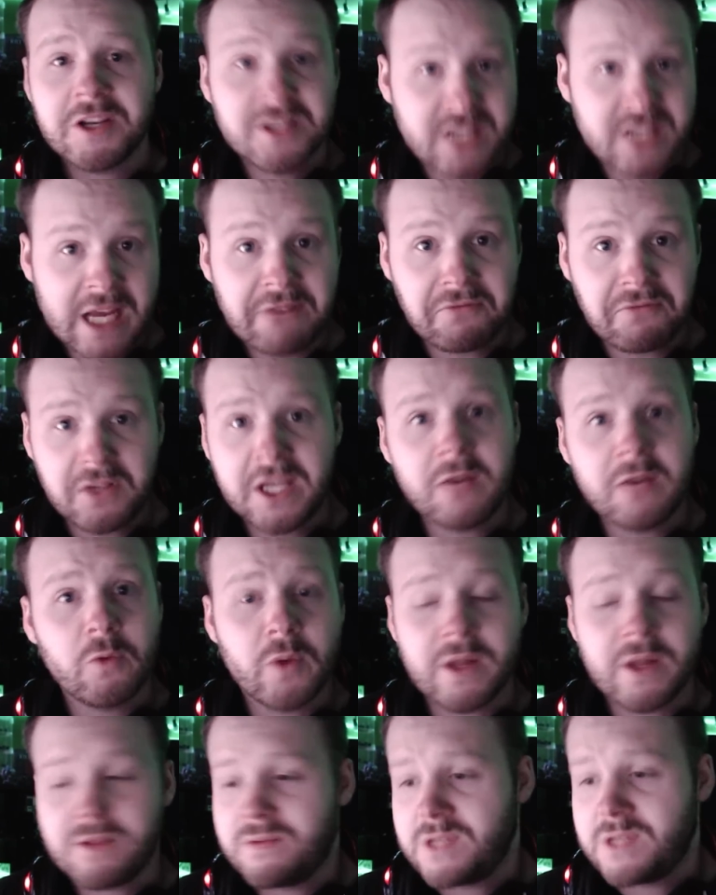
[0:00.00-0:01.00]
safely
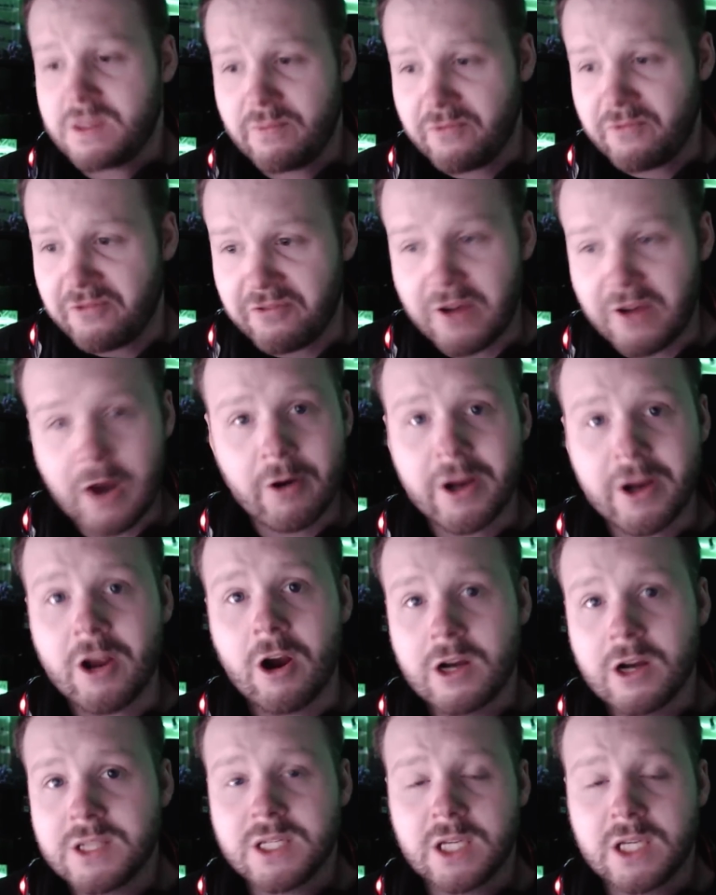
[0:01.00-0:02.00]
with some very
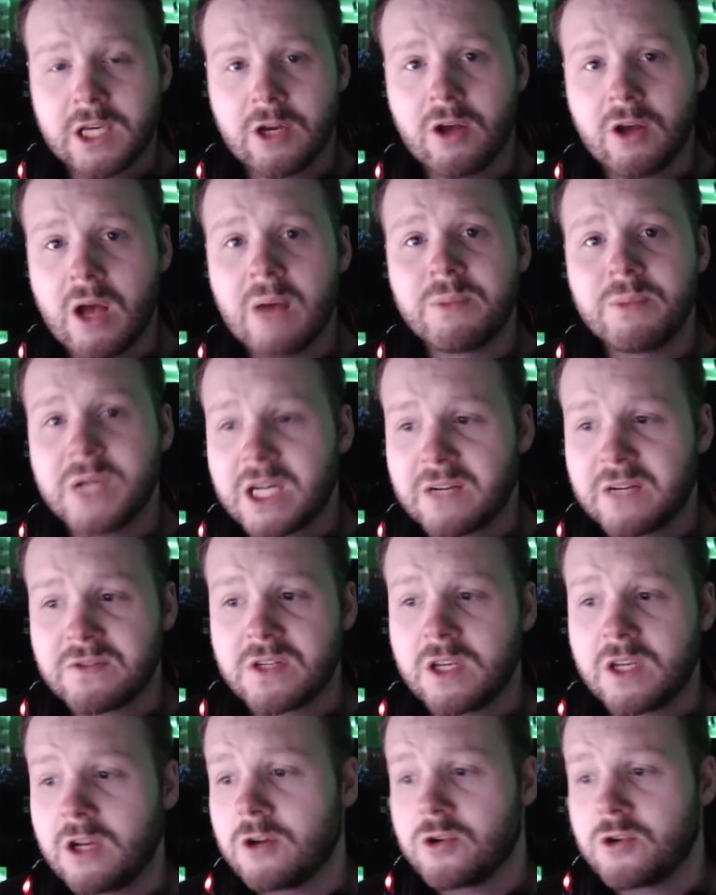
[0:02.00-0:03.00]
hard to kill objective
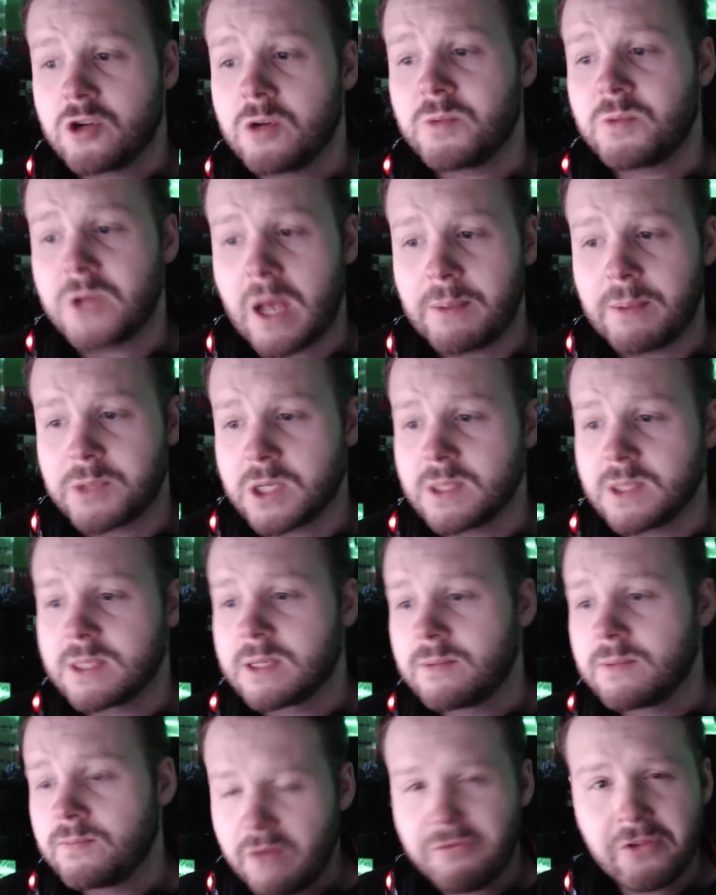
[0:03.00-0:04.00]
secure troops options.